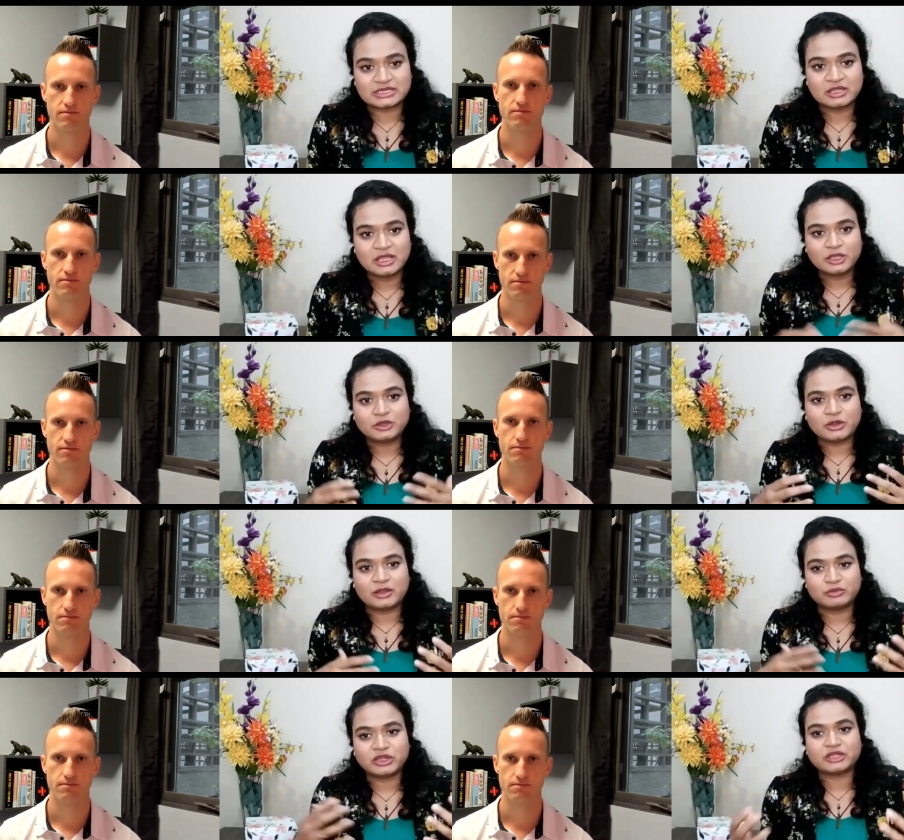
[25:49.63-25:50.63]
Speaker 1: and you know
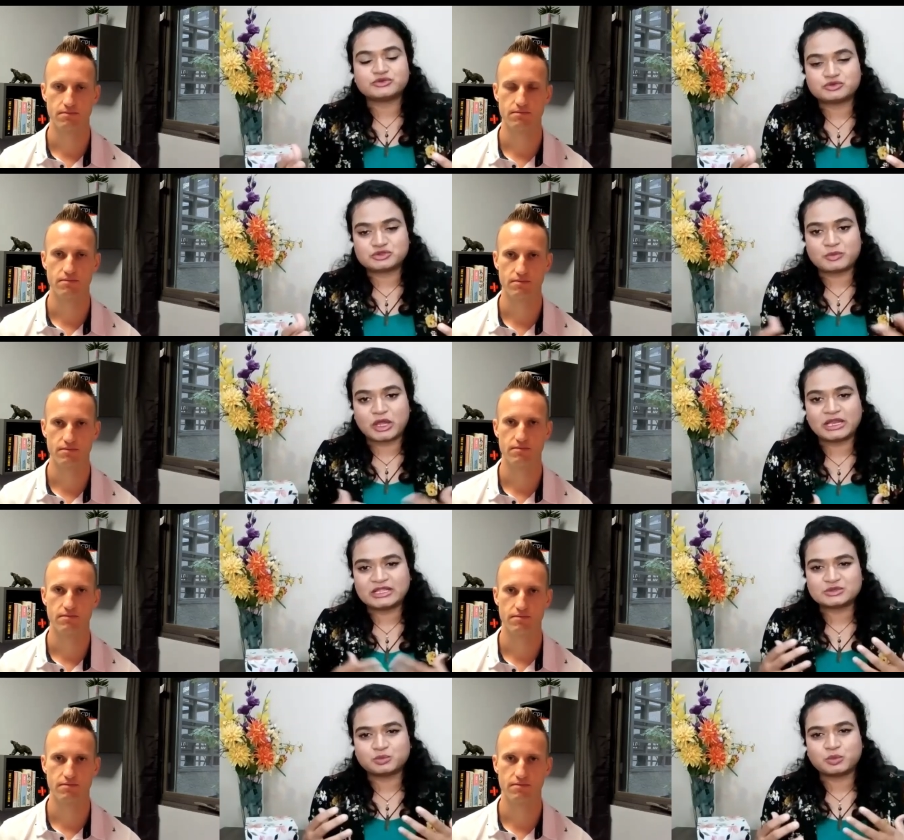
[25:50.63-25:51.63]
help bring it to
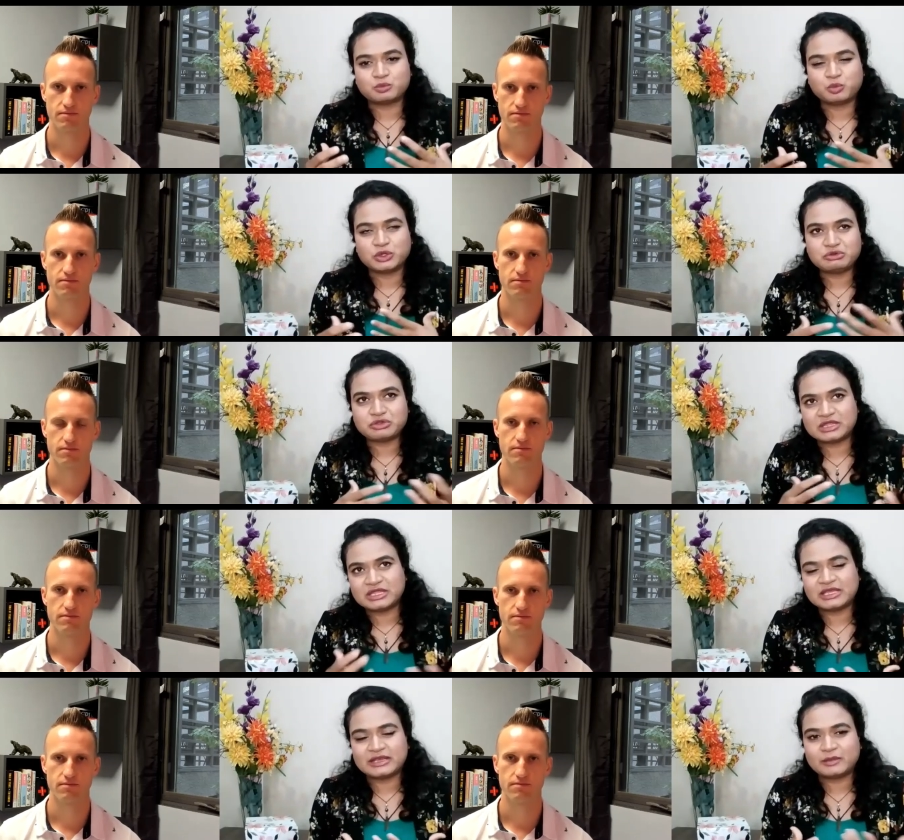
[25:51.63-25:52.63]
spotlight so what do you
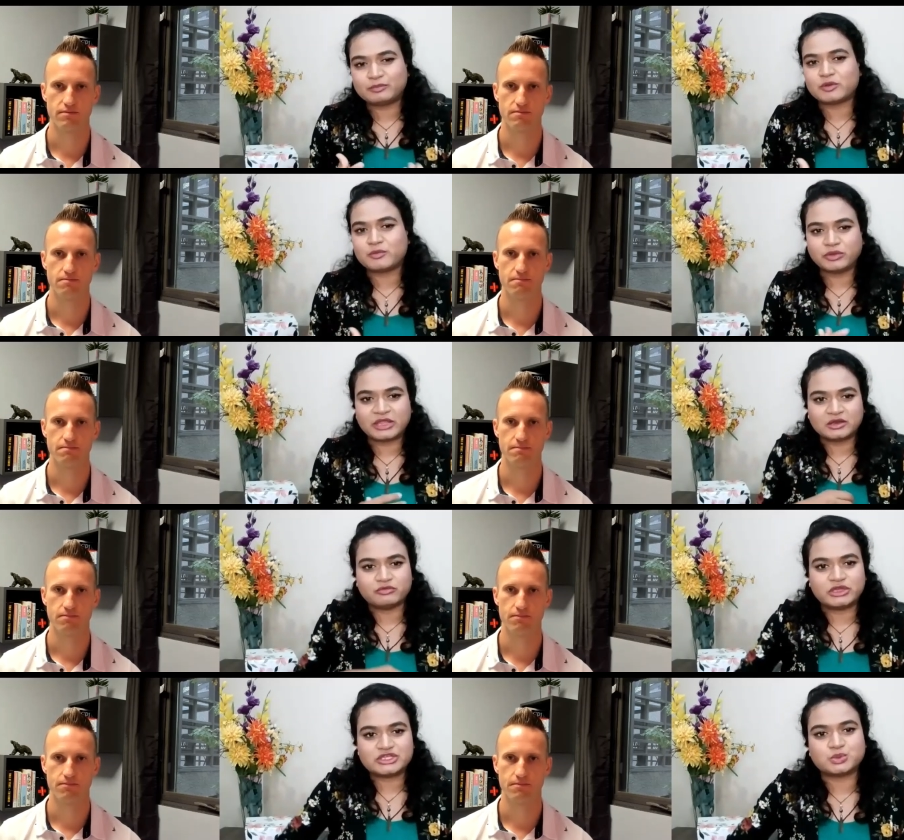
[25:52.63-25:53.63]
think can help promote that
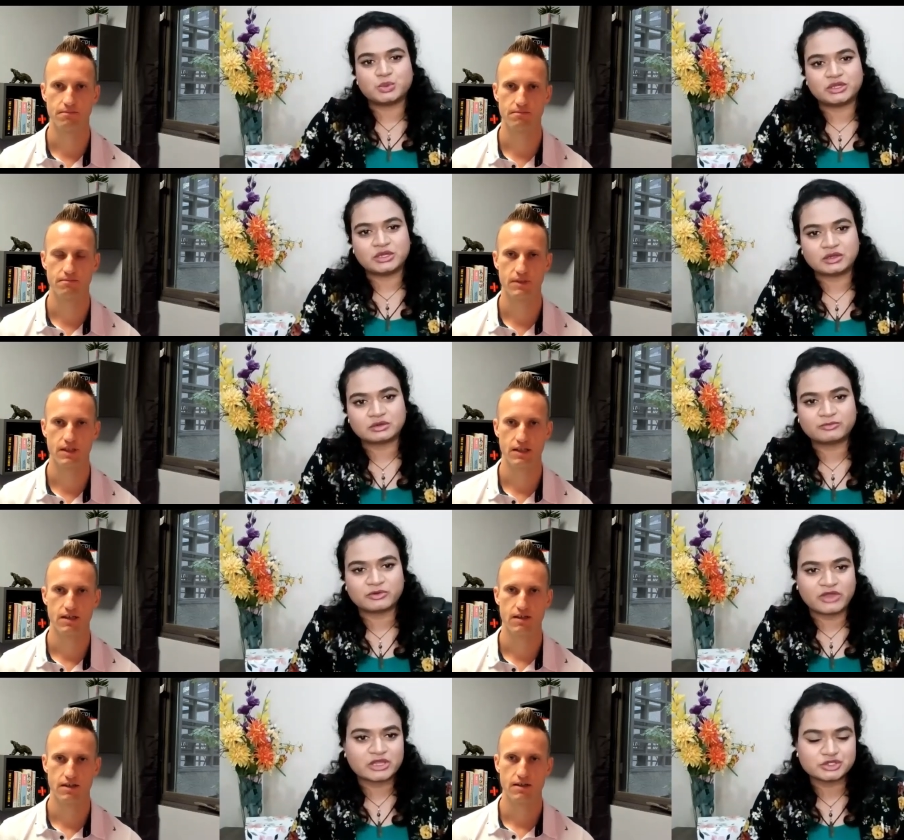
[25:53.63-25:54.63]
innovation within our
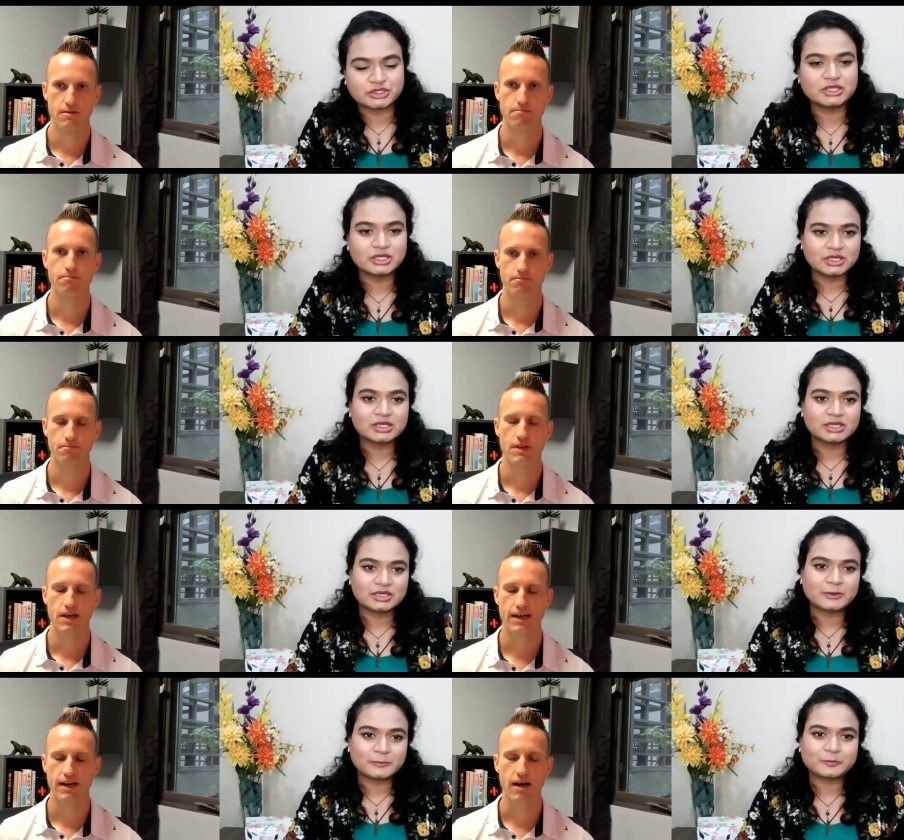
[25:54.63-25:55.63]
profession
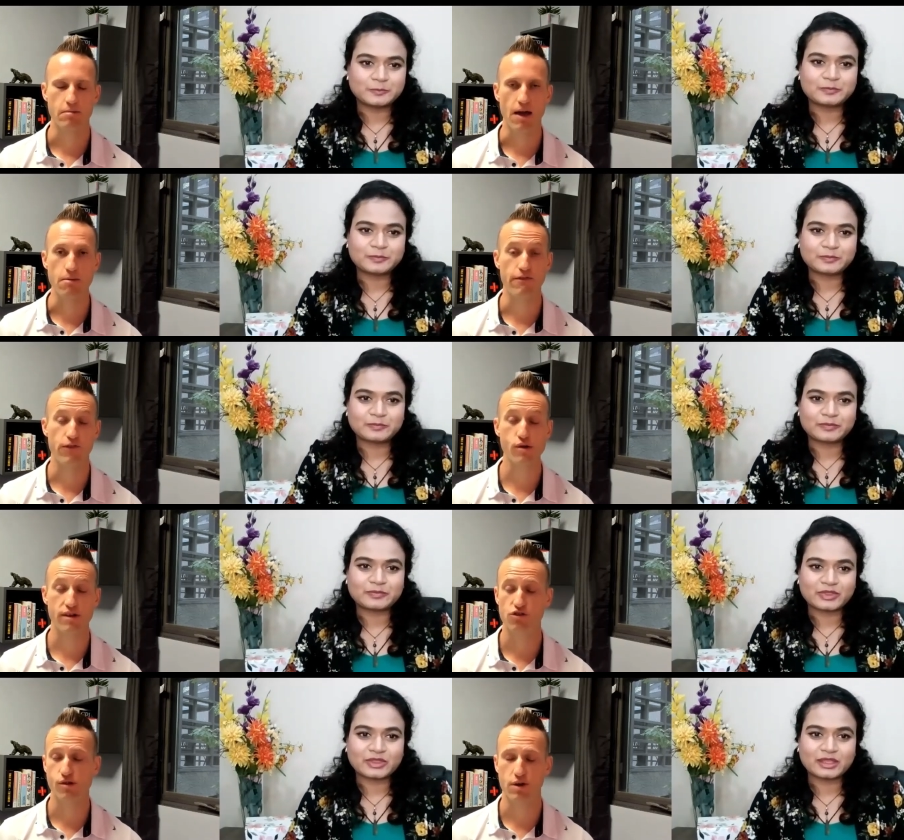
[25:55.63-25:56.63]
Speaker 2: yeah, I mean, I mean,
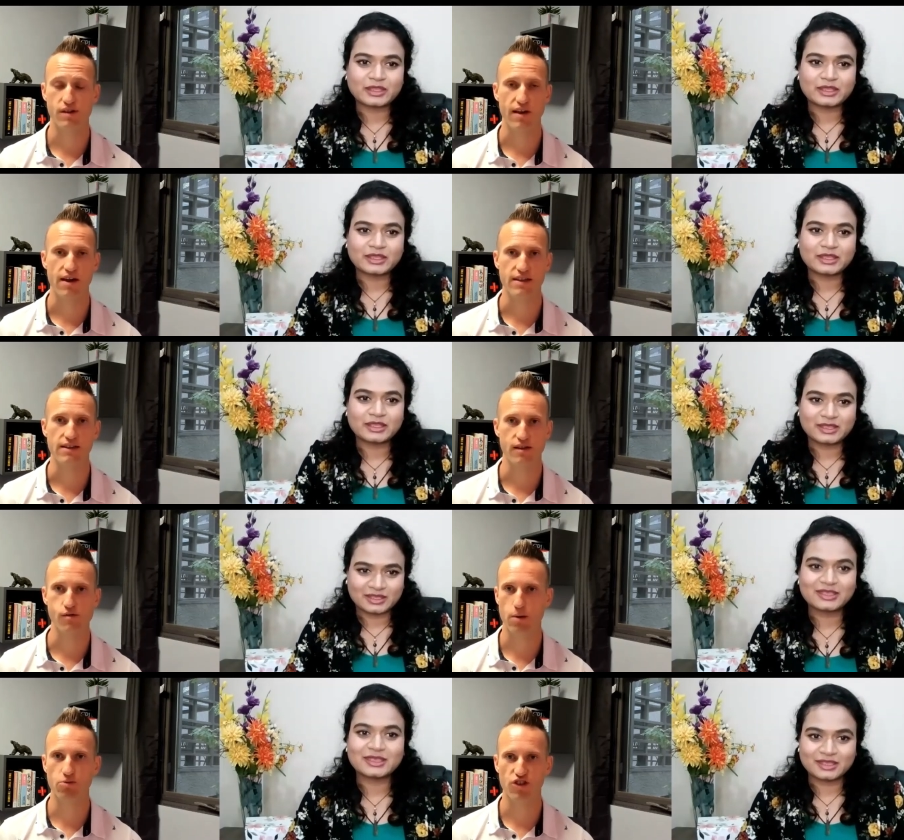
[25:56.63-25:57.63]
first, I just want to say I think
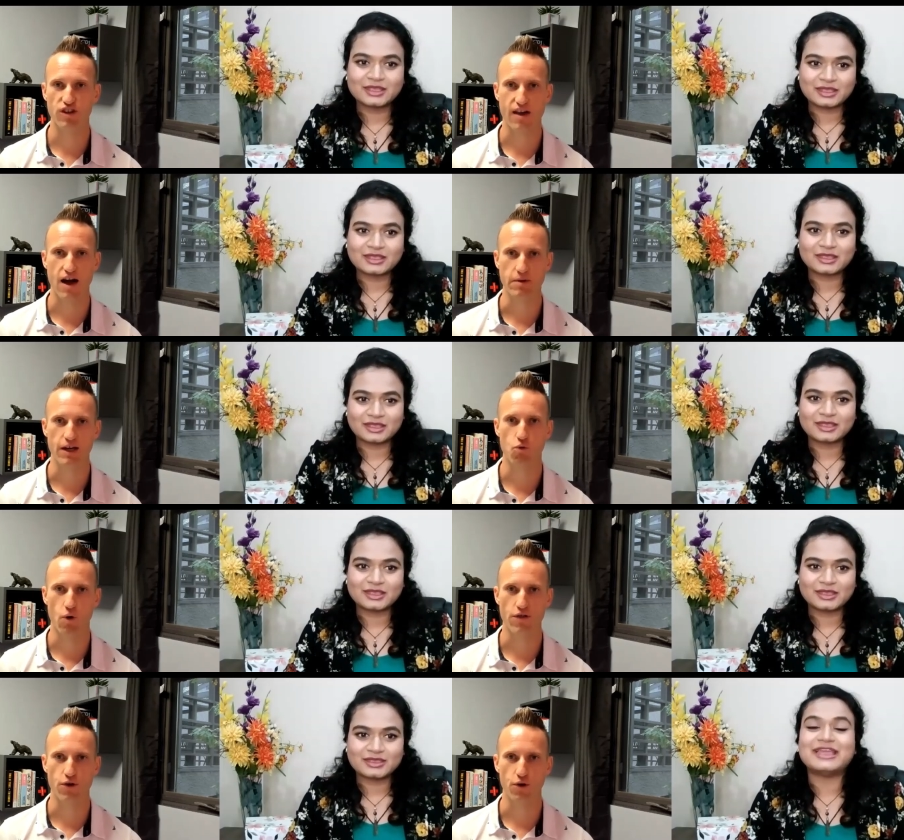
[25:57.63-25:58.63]
disruption is coming,
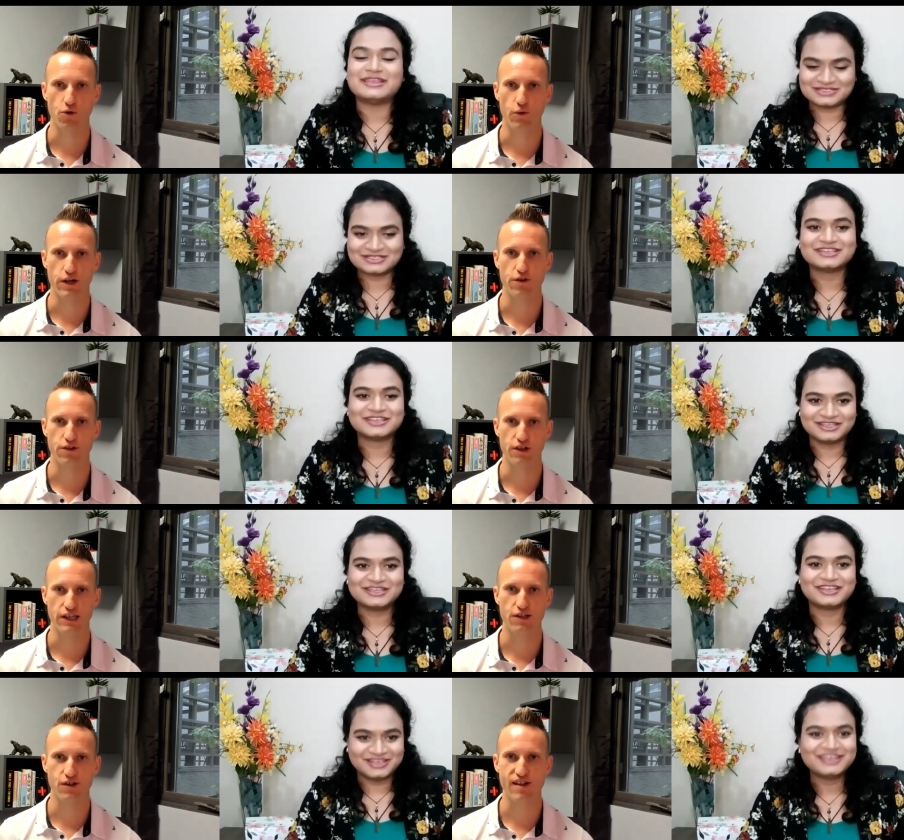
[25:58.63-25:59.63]
whether we are the
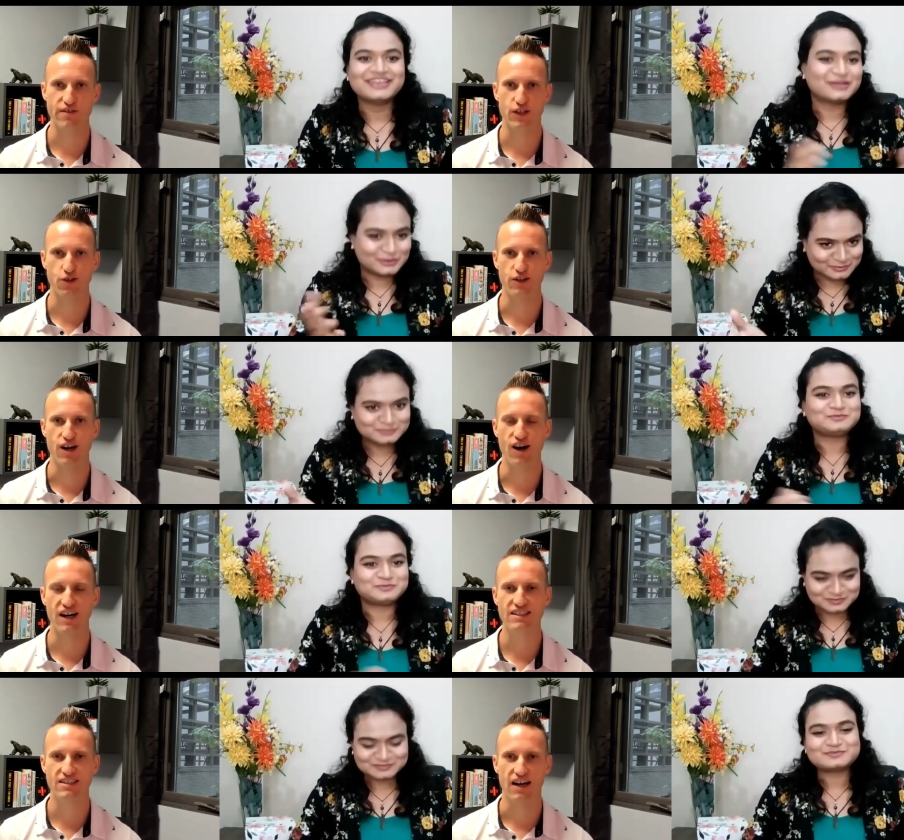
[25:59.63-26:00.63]
leaders of it or
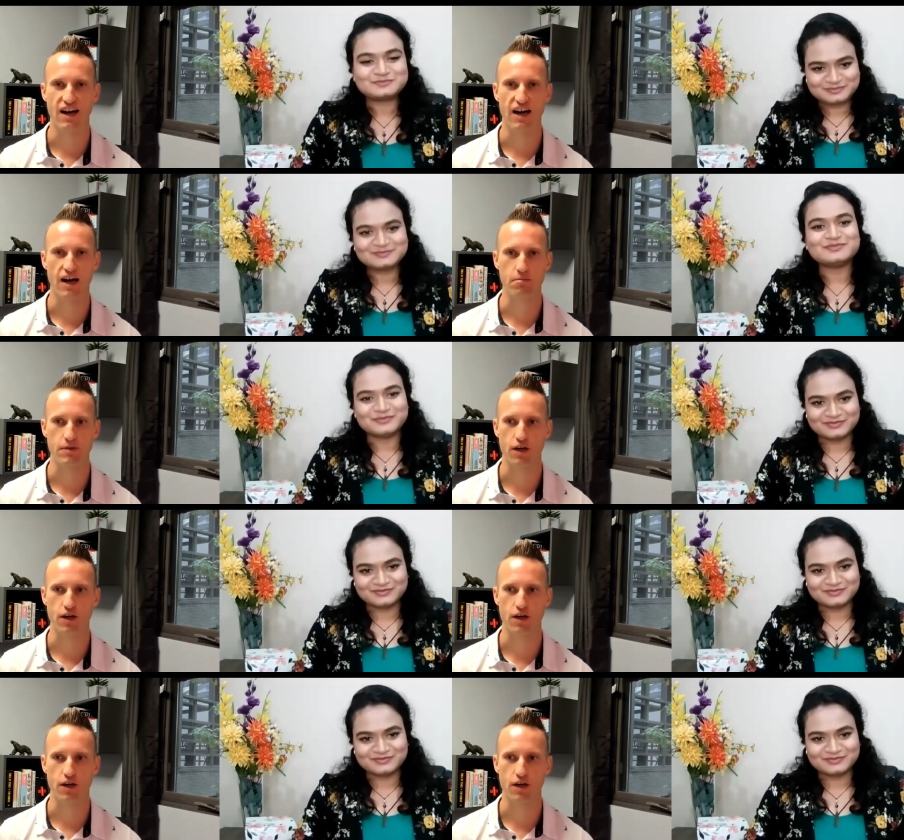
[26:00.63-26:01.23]
not. Um, you